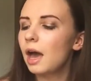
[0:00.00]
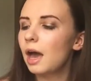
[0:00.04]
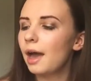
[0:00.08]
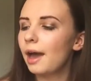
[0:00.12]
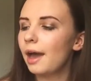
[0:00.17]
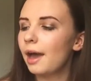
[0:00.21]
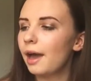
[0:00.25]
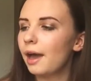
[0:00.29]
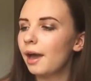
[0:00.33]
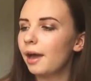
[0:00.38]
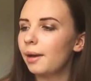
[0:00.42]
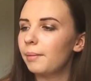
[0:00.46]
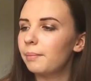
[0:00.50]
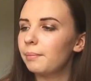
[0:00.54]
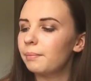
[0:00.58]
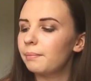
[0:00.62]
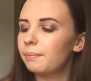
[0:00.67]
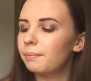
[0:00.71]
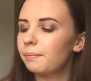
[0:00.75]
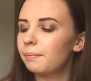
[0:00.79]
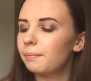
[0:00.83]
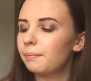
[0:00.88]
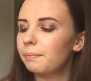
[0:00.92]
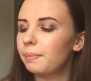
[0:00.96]

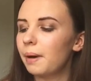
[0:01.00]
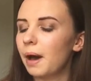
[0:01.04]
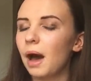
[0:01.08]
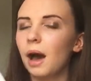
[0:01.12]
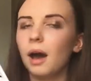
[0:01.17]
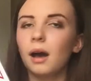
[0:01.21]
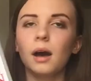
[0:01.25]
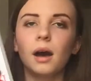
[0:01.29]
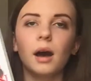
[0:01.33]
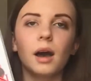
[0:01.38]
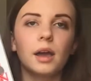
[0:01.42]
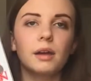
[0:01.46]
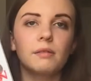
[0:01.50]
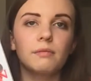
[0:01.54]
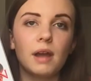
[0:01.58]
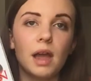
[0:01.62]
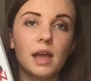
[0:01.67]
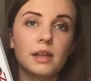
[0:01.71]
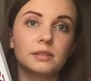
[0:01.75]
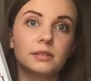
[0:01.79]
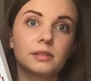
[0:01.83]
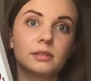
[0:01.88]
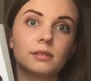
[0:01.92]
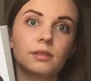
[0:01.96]
But I
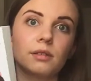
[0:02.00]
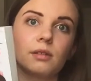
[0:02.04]
read